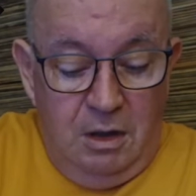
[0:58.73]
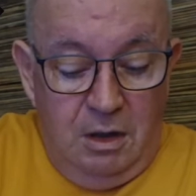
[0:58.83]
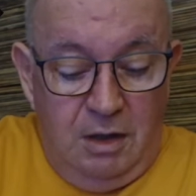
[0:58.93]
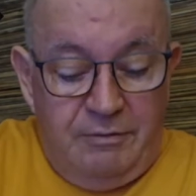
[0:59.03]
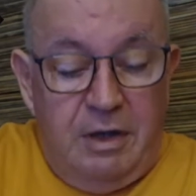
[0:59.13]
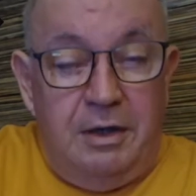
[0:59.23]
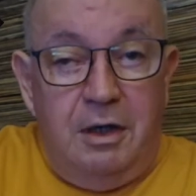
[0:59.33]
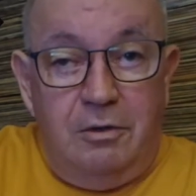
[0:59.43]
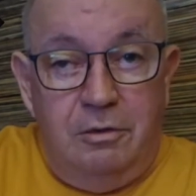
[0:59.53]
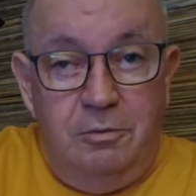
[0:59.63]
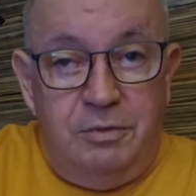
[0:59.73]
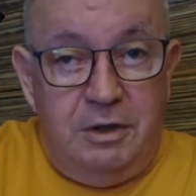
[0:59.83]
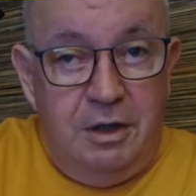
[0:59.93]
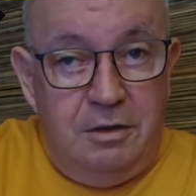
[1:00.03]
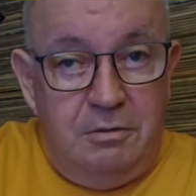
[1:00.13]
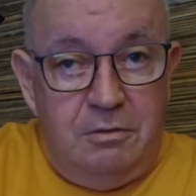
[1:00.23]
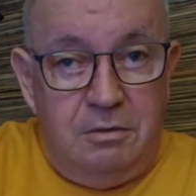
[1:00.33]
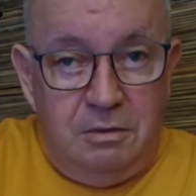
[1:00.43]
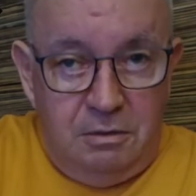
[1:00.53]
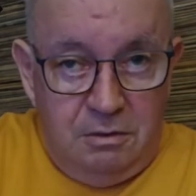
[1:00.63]
I've got a group together
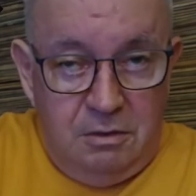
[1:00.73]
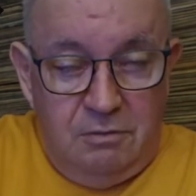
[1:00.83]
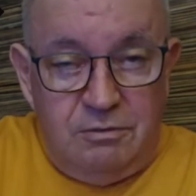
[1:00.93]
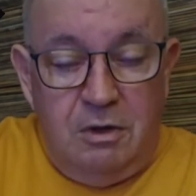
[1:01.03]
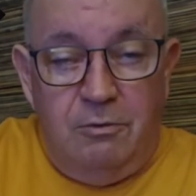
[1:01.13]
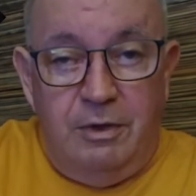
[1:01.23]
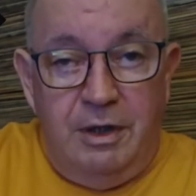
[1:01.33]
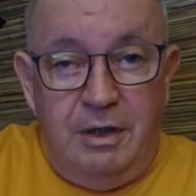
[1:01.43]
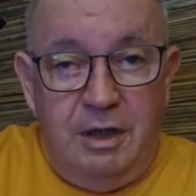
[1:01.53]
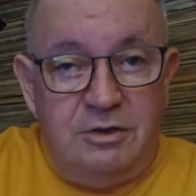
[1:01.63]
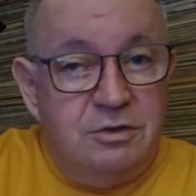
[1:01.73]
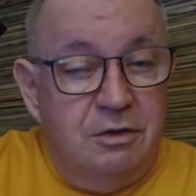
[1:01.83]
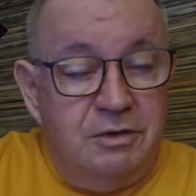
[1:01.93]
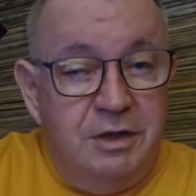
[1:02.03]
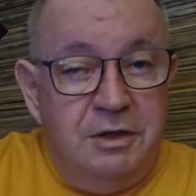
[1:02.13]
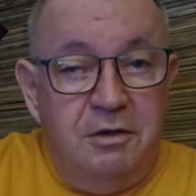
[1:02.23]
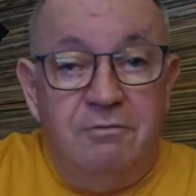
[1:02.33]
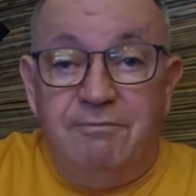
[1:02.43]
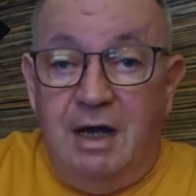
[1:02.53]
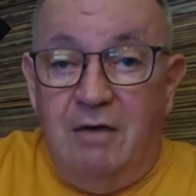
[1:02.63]
array that's
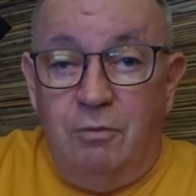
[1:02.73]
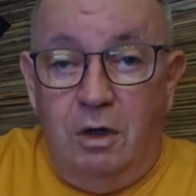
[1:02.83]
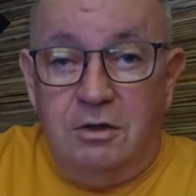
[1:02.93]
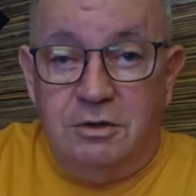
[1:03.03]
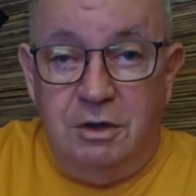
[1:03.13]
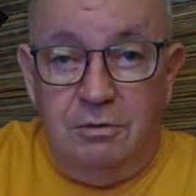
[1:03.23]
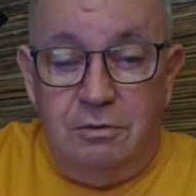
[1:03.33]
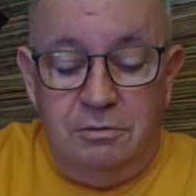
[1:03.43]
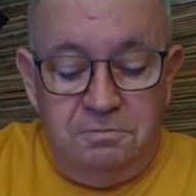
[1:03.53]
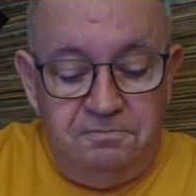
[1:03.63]
1305 watts total.